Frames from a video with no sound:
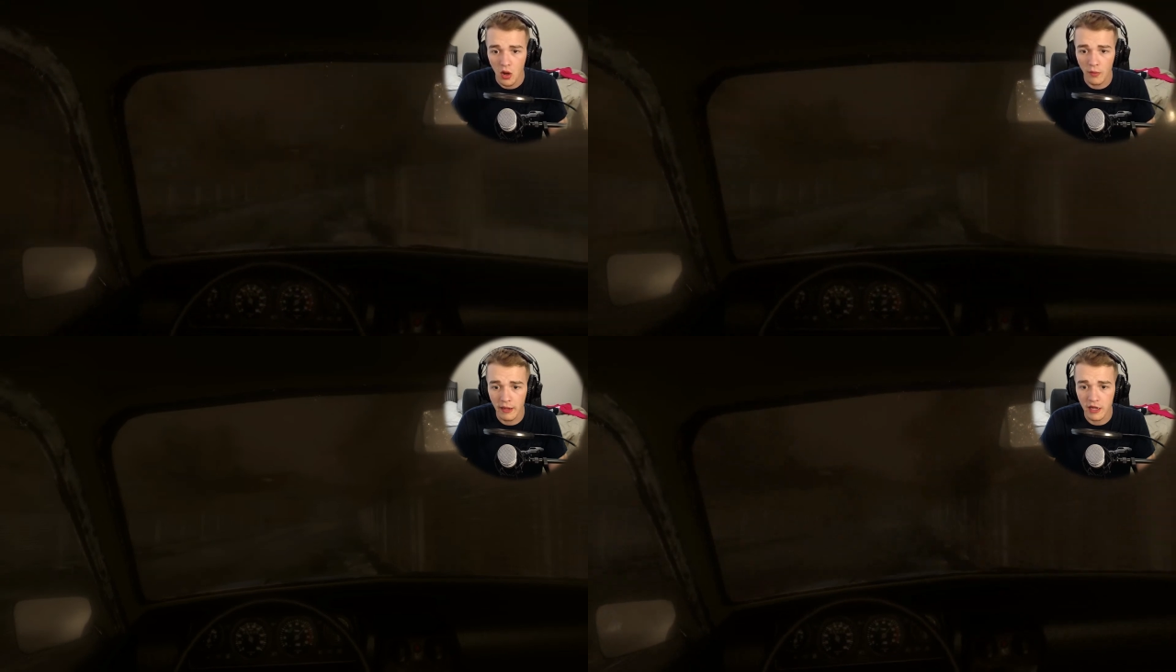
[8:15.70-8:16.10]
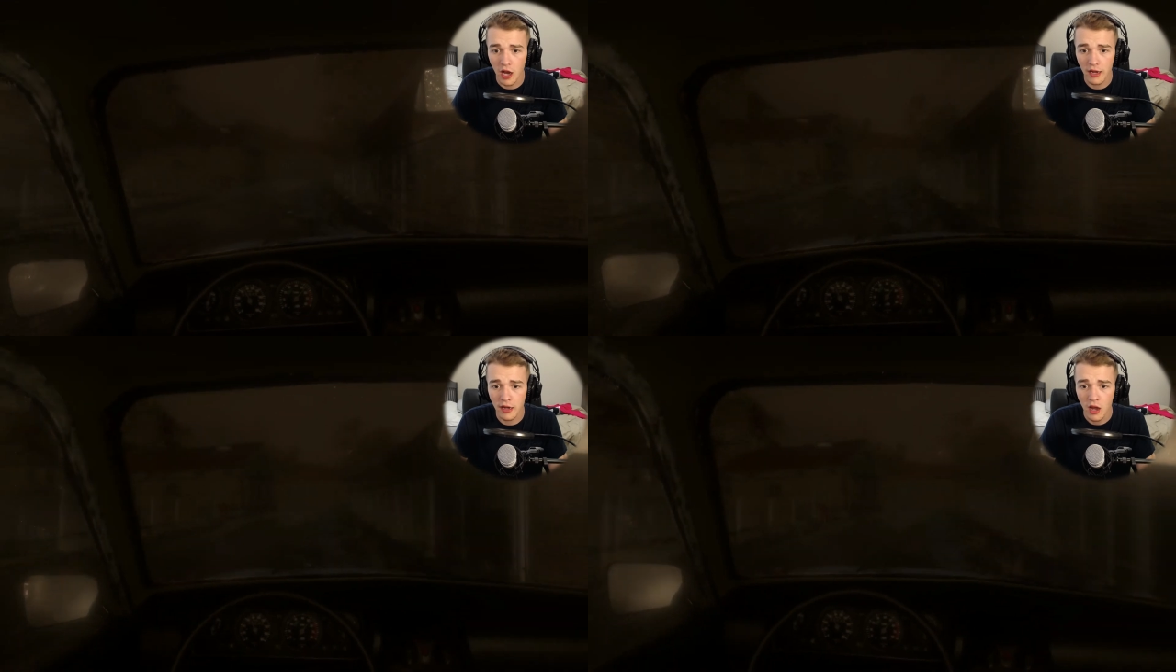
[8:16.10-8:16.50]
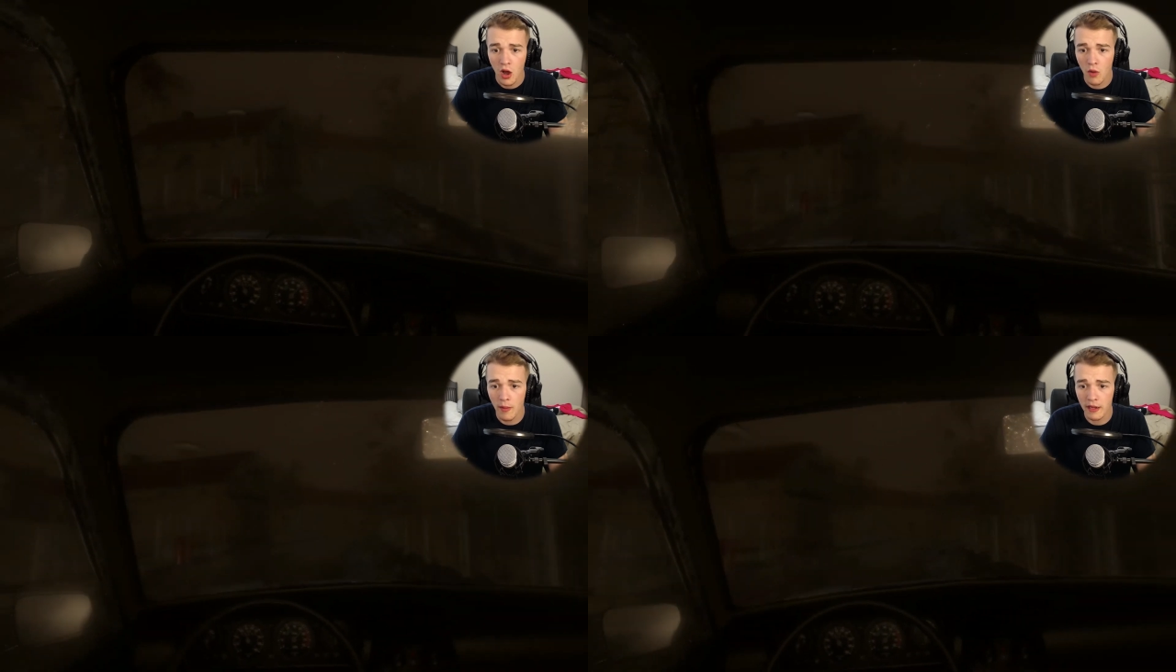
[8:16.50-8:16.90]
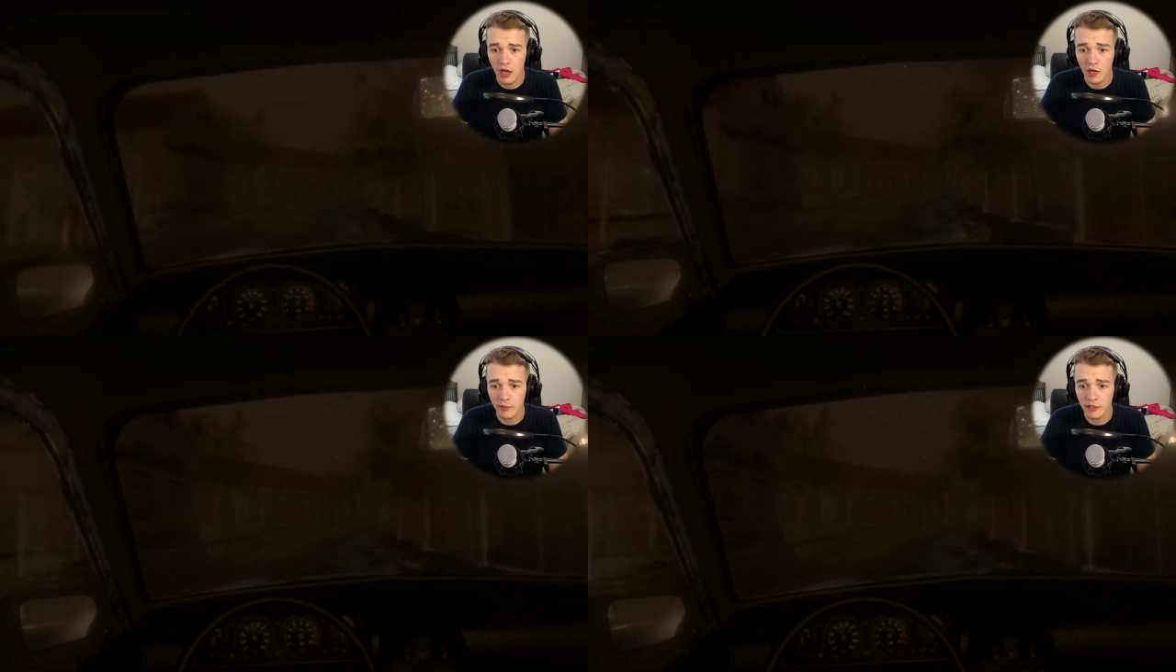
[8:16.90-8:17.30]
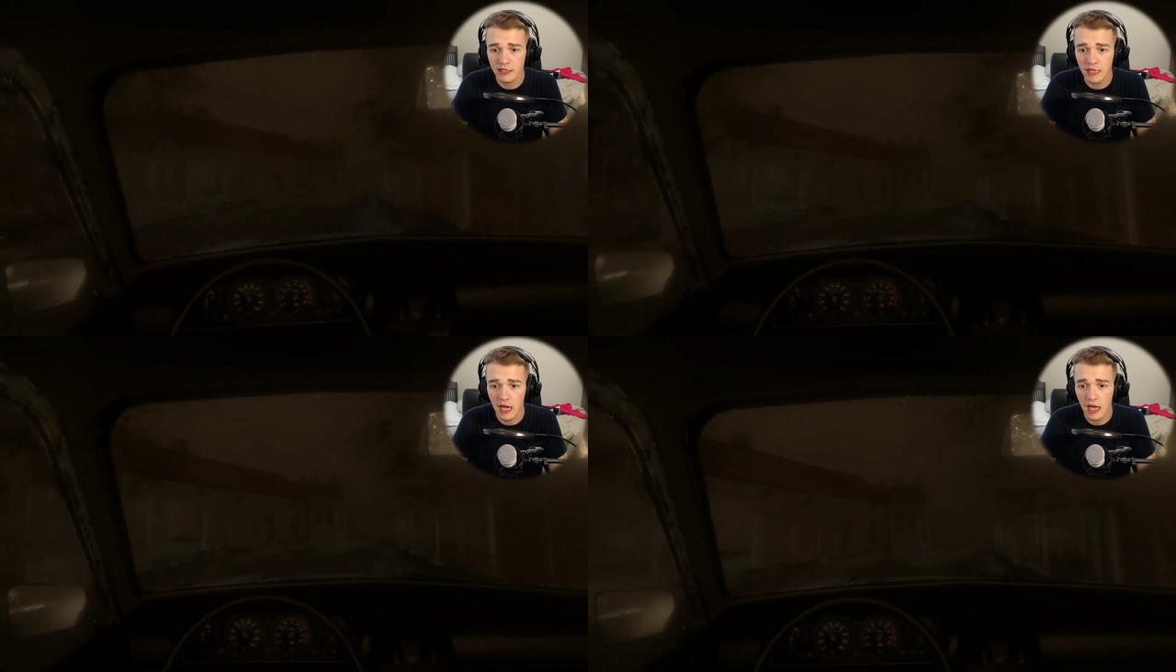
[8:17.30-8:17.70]
Oh my god. Oh my god, I'm
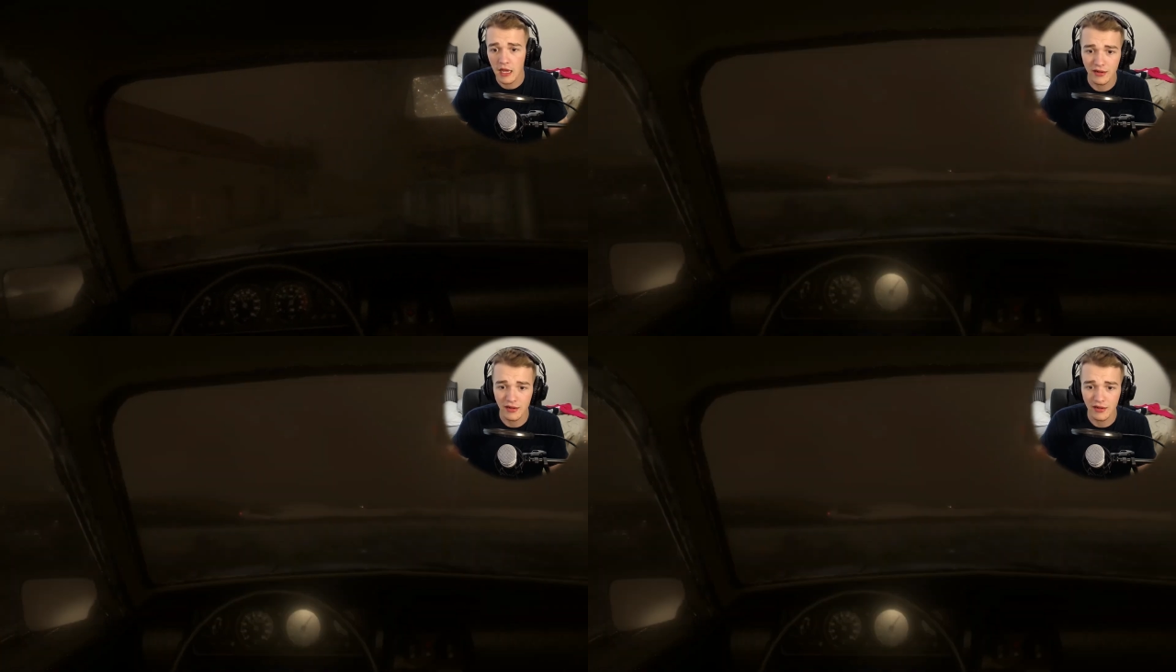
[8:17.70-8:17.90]
gonna die.